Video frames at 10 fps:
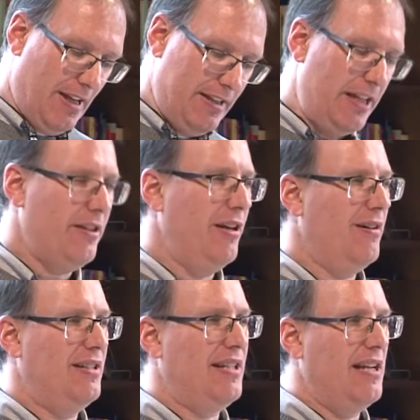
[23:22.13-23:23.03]
that
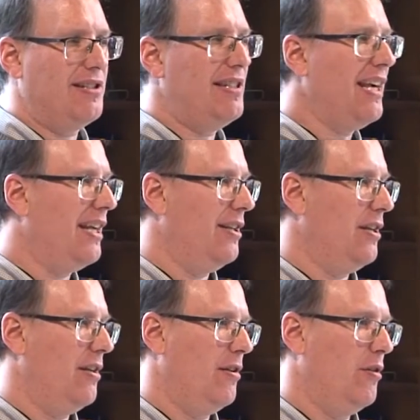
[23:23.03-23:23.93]
there is a second